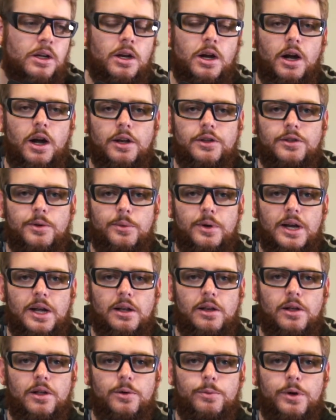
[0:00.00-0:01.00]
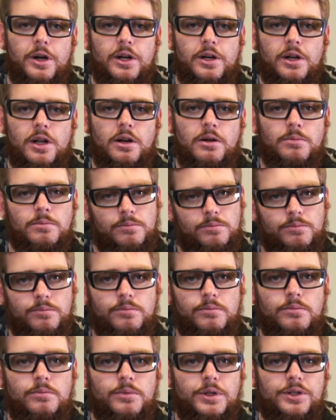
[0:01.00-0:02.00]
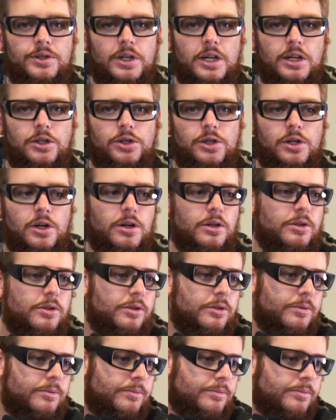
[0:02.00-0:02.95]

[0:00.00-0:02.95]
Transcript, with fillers: Alright, so we're now loaded, ready to go. Let's see how she does.